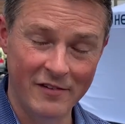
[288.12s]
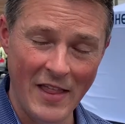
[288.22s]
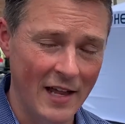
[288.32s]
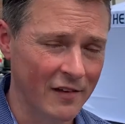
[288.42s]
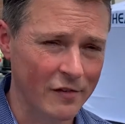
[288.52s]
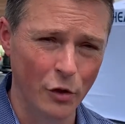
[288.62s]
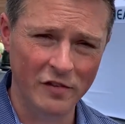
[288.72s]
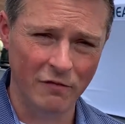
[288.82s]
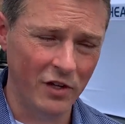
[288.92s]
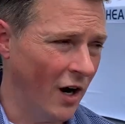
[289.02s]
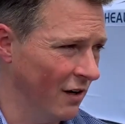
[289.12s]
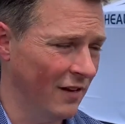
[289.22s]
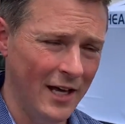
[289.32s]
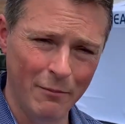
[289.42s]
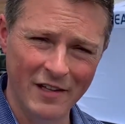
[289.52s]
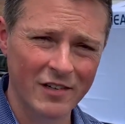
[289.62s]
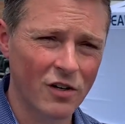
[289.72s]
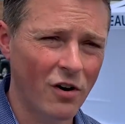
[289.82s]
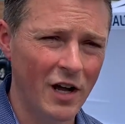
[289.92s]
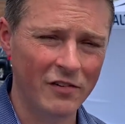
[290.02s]
not exclusive to our lab. That's
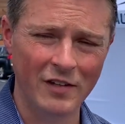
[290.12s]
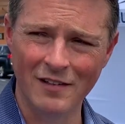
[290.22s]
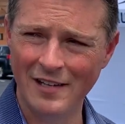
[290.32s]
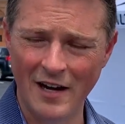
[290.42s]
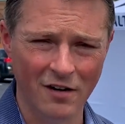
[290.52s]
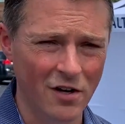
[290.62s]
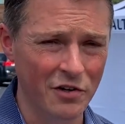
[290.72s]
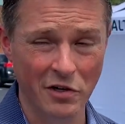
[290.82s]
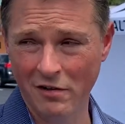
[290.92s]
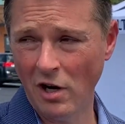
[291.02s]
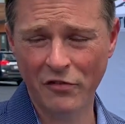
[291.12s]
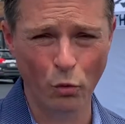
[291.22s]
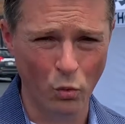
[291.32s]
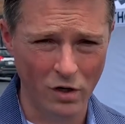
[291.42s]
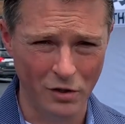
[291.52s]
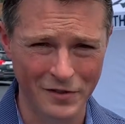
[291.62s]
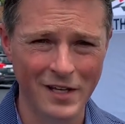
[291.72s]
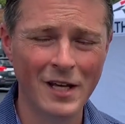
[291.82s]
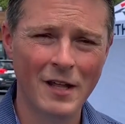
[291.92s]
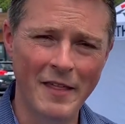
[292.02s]
across the entire country, across the world,
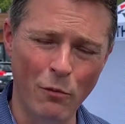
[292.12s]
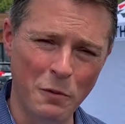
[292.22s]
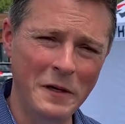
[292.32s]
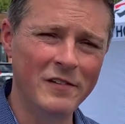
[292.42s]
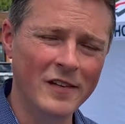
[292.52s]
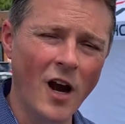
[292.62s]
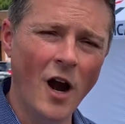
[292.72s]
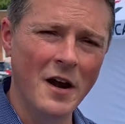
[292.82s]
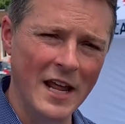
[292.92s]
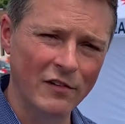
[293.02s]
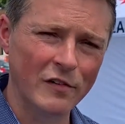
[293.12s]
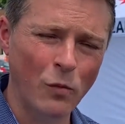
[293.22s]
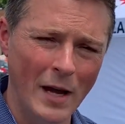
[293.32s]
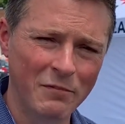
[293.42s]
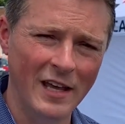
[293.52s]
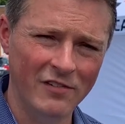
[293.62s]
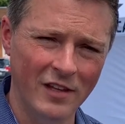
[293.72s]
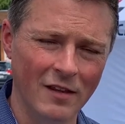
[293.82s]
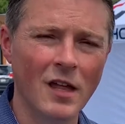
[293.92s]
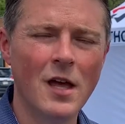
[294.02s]
that with PCR nasal swab
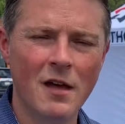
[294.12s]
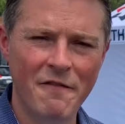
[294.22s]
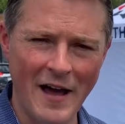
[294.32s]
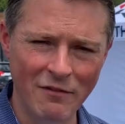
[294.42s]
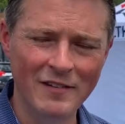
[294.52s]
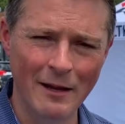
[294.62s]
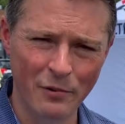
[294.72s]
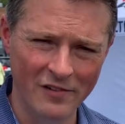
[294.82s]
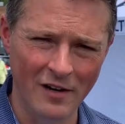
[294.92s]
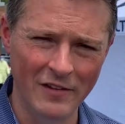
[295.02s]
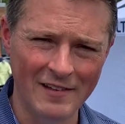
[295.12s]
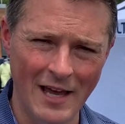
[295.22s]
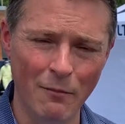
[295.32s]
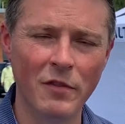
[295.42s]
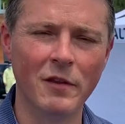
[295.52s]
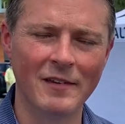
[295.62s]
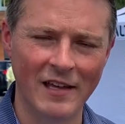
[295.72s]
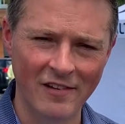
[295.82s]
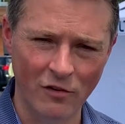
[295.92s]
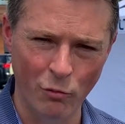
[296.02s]
testing, 5 to 10% of the time, the
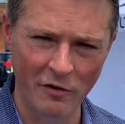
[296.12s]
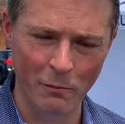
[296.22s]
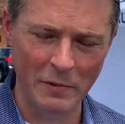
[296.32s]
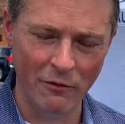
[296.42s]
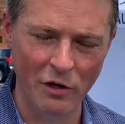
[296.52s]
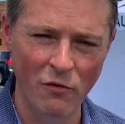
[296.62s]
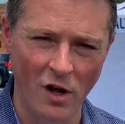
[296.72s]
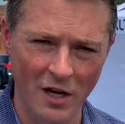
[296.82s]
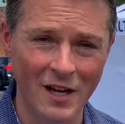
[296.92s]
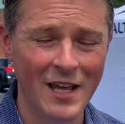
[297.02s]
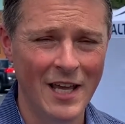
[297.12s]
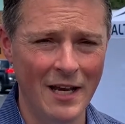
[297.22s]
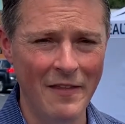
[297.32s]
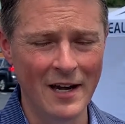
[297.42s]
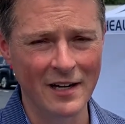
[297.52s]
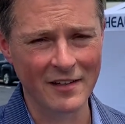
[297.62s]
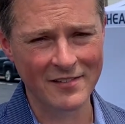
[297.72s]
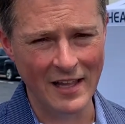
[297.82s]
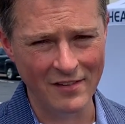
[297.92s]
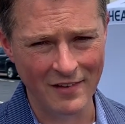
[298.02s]
test has to be rerun, and then it
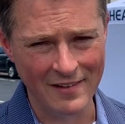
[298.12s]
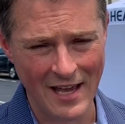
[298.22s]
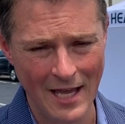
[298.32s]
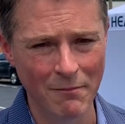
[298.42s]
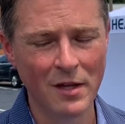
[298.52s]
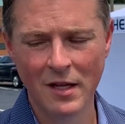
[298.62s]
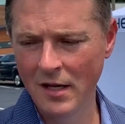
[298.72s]
extends the time.